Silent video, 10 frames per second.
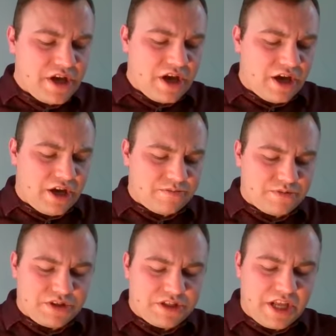
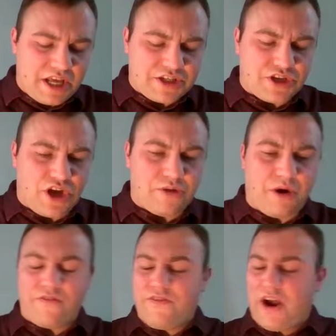psalm,
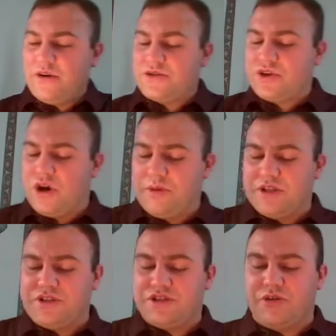our final psalm in
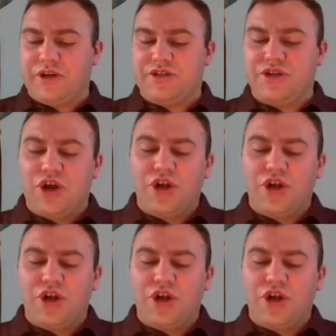this series,